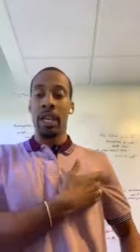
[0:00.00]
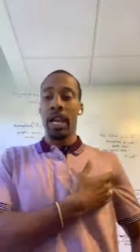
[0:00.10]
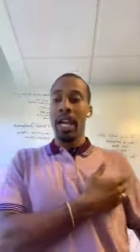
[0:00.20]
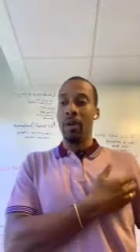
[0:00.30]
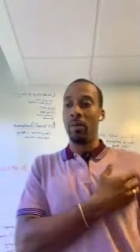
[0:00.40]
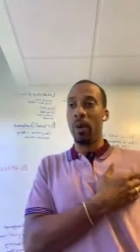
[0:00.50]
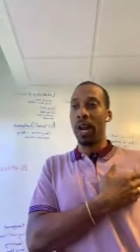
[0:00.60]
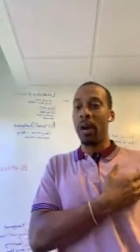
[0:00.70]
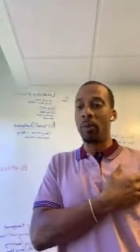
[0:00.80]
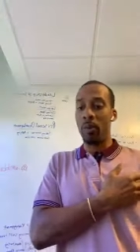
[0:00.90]
And what
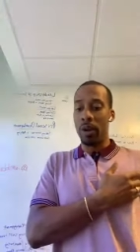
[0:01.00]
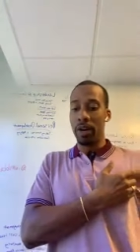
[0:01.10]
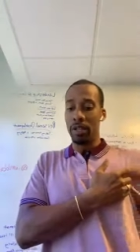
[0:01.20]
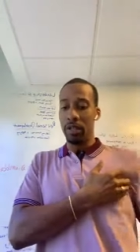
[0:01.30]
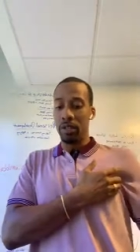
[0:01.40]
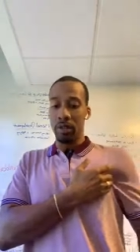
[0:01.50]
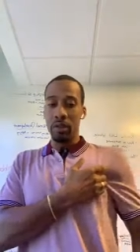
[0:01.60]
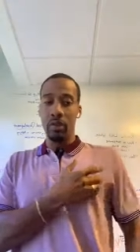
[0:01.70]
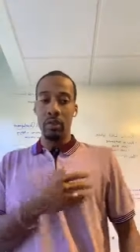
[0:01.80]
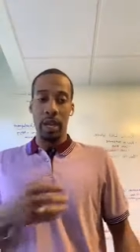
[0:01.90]
I wanted to
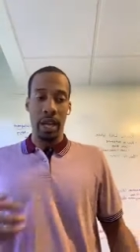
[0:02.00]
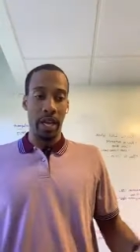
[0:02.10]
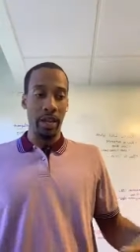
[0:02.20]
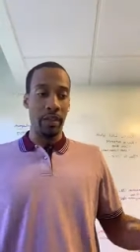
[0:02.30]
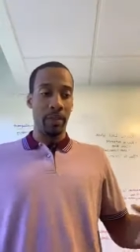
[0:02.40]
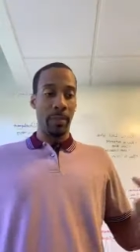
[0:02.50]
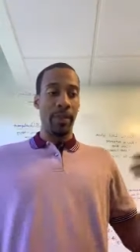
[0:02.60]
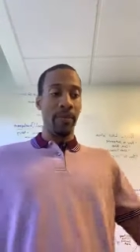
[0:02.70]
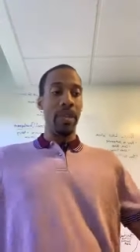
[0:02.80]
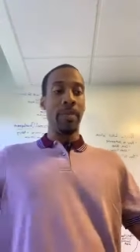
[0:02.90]
do and some of
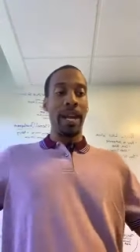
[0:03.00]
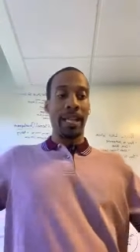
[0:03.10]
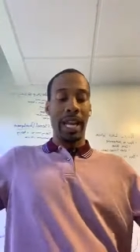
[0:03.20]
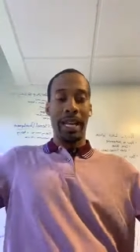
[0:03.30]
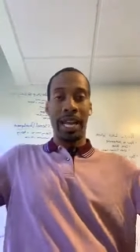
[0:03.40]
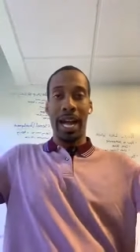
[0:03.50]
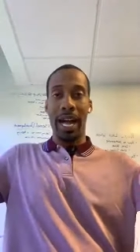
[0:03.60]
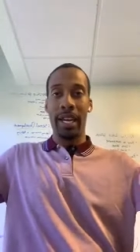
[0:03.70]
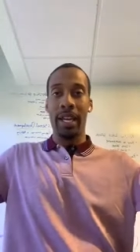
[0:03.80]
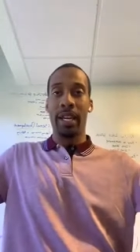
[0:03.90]
the feedback that I
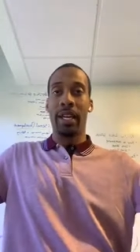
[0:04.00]
got